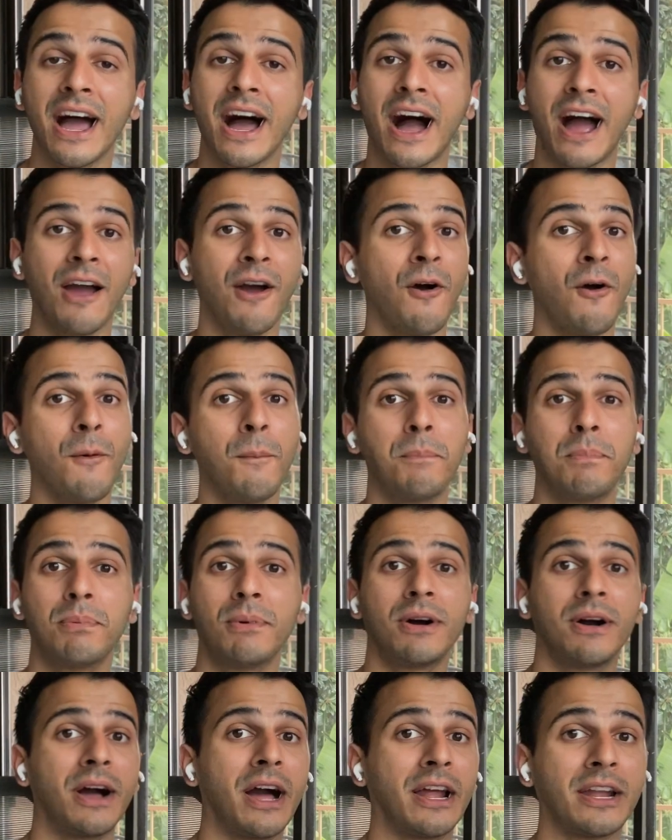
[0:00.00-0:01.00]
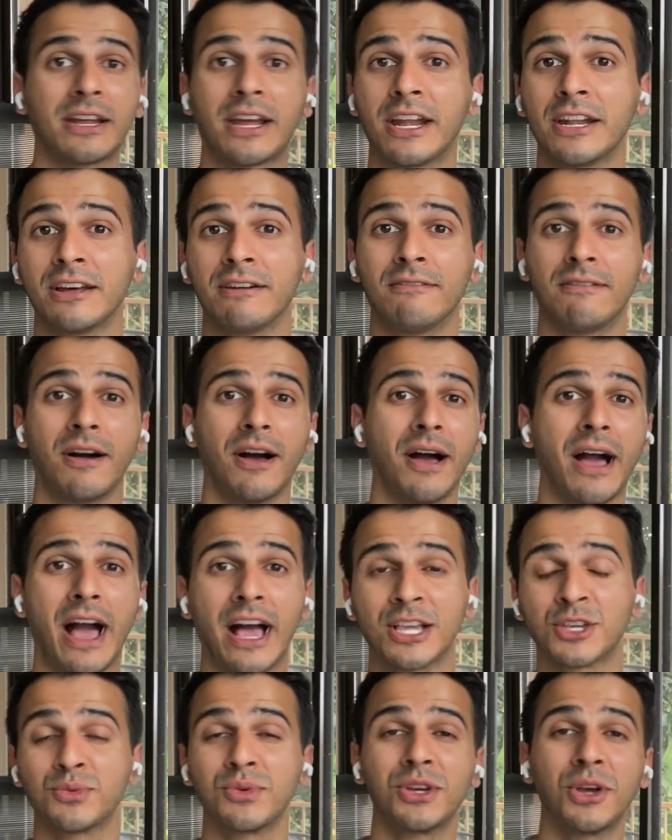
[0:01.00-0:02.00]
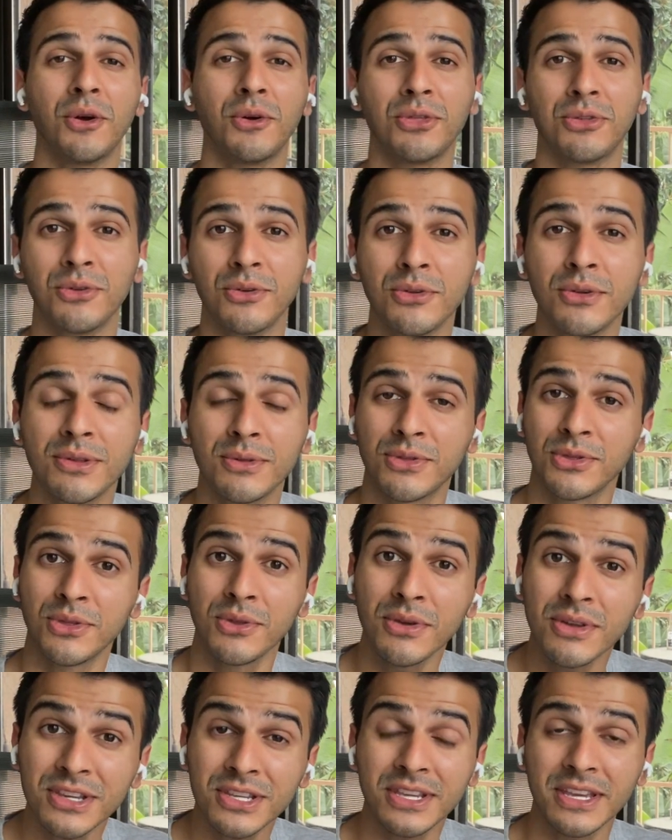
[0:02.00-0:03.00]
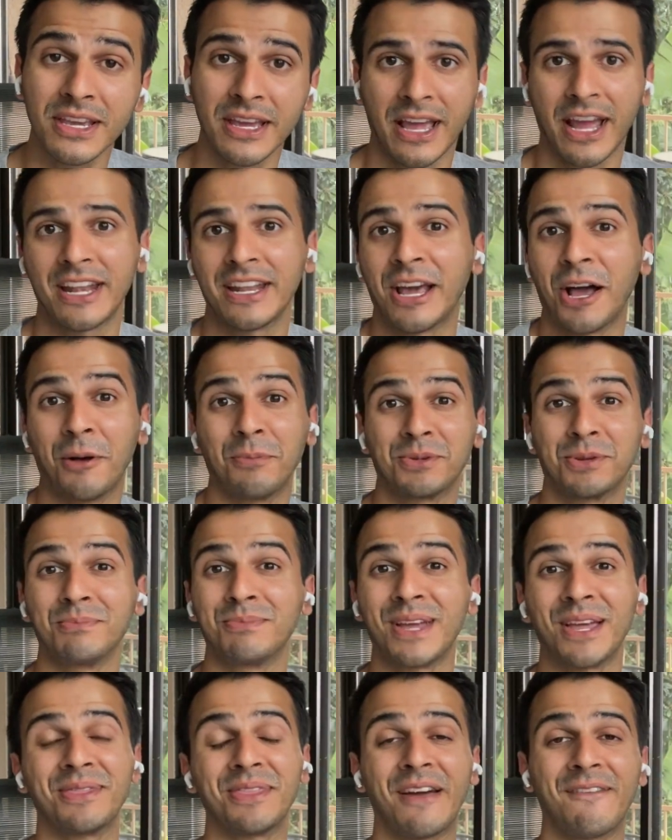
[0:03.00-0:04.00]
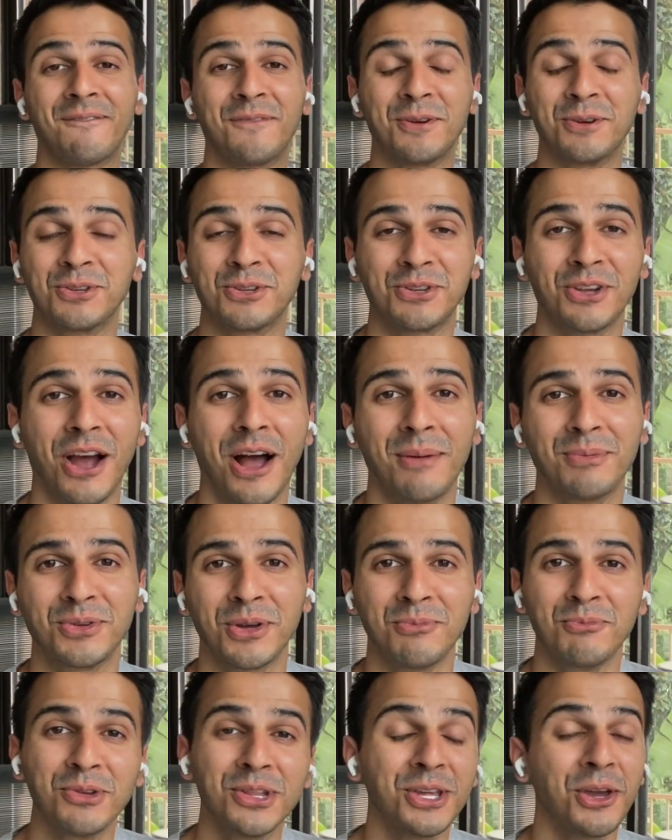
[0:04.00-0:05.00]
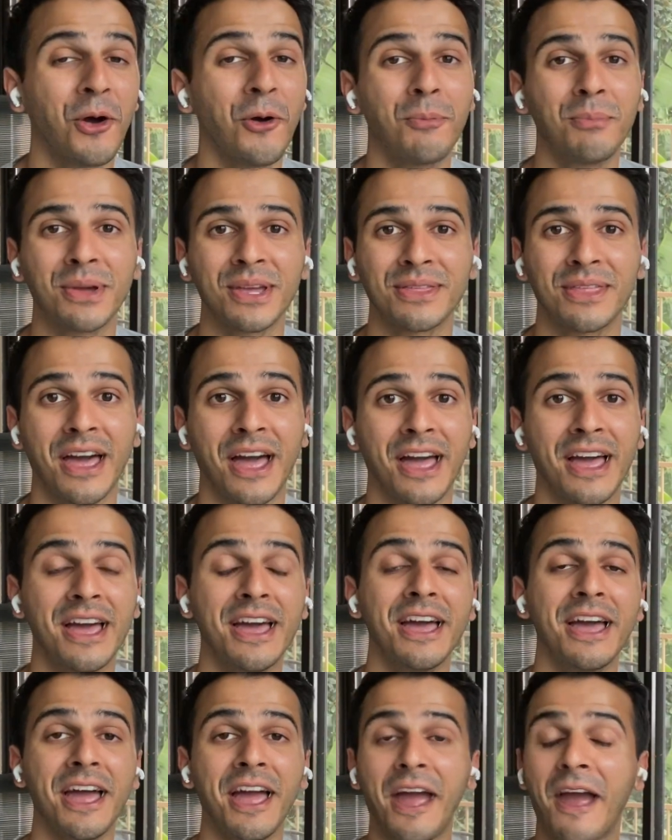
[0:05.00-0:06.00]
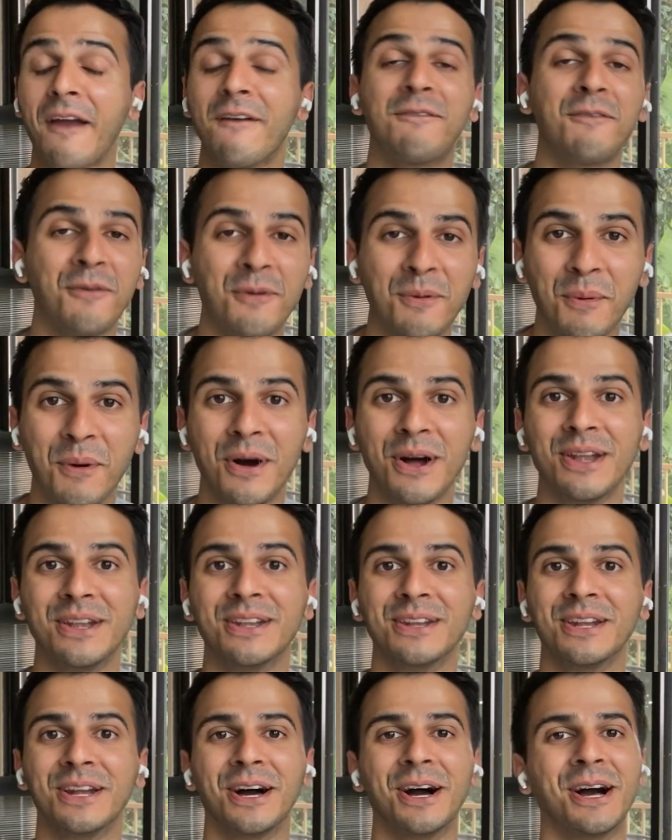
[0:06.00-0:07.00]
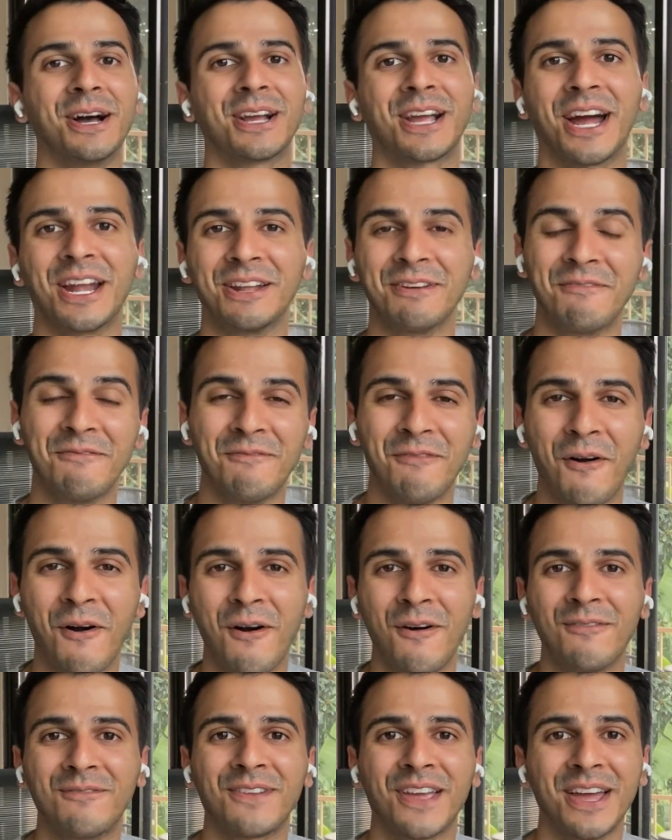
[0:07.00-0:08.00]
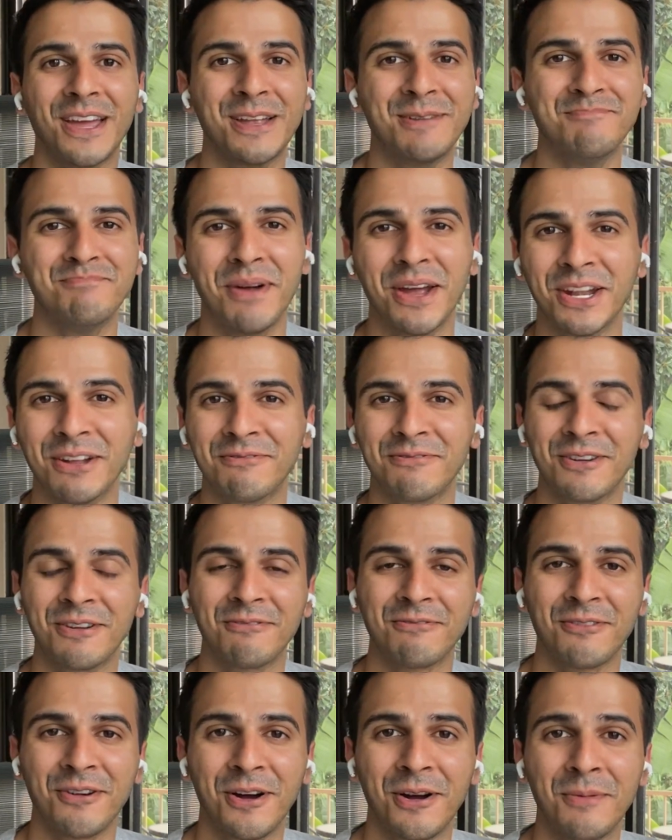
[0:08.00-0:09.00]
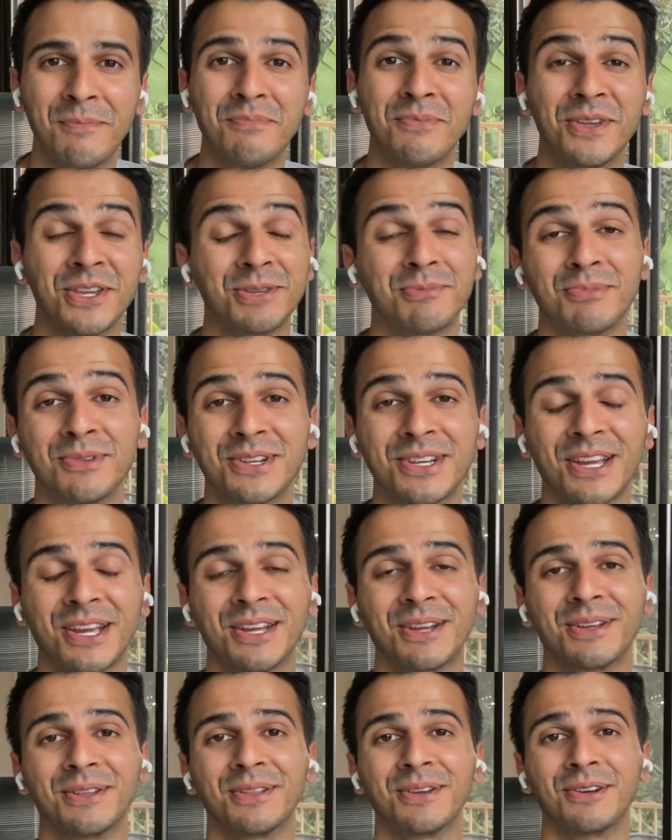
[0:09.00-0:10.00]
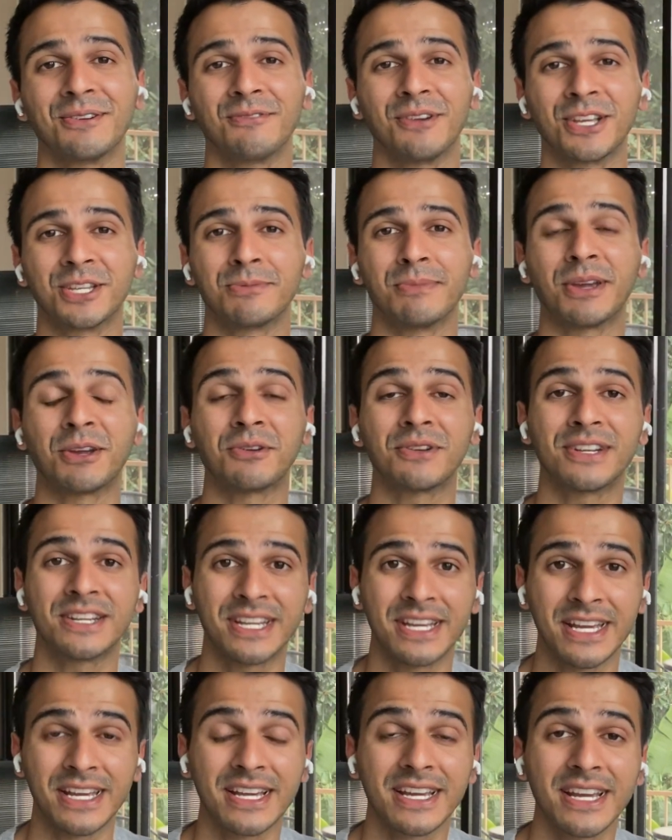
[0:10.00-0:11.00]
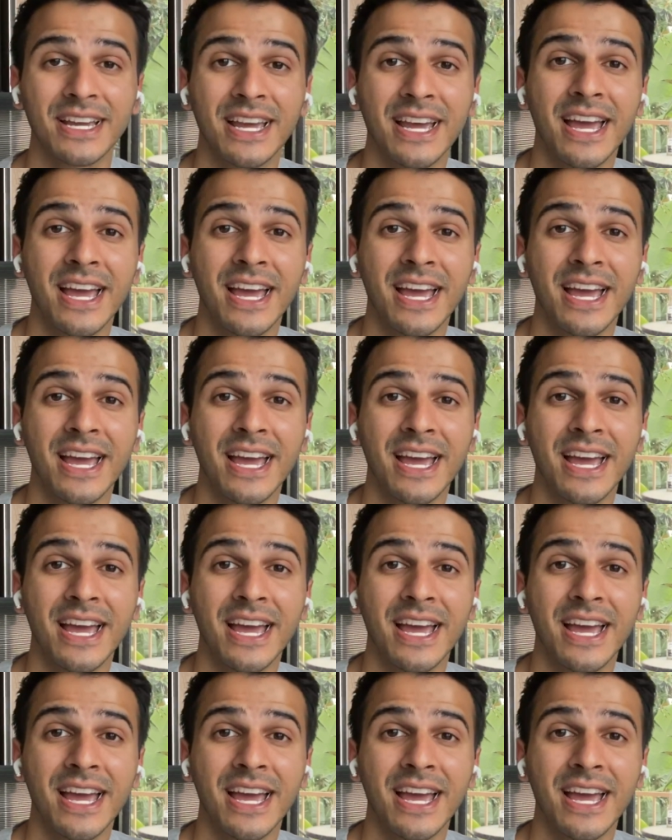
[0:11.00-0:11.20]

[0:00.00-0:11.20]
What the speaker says: I hope I kind of, as we go through this, it kind of helps him get that first job. So I'm really hoping that everyone kind of involved can benefit from this particular resume critique.